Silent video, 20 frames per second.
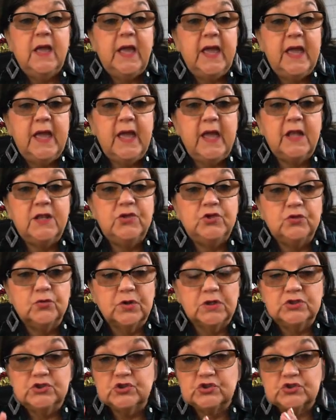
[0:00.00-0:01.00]
and you
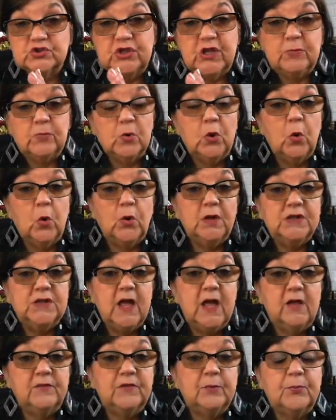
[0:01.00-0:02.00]
can just keep going
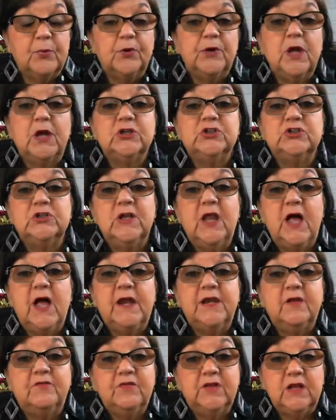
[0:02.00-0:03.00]
down the production
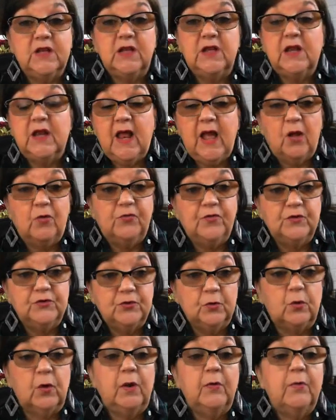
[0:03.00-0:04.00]
line of getting it out the
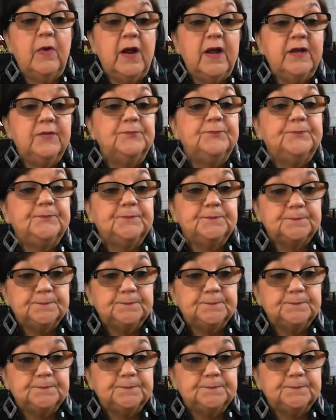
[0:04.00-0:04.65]
door, right?